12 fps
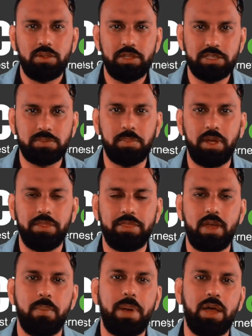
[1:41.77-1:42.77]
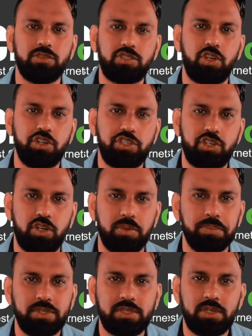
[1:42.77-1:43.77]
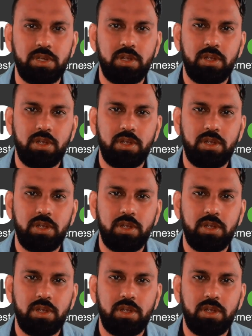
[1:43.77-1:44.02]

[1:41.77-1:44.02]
this month about search terms.